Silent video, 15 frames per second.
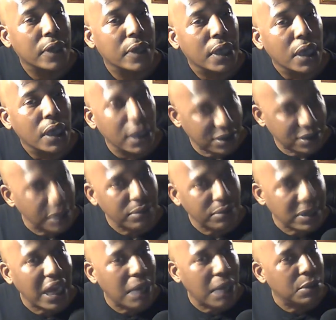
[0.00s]
and
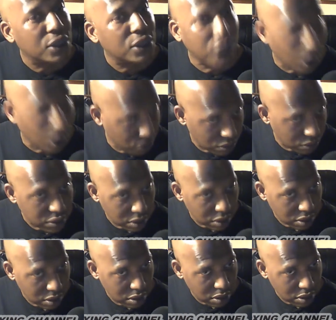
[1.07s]
sometimes it don't.
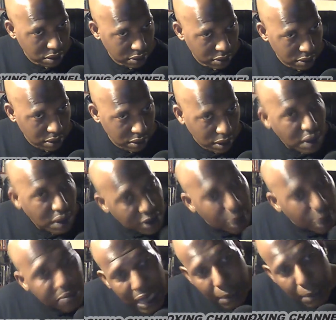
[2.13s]
Sometimes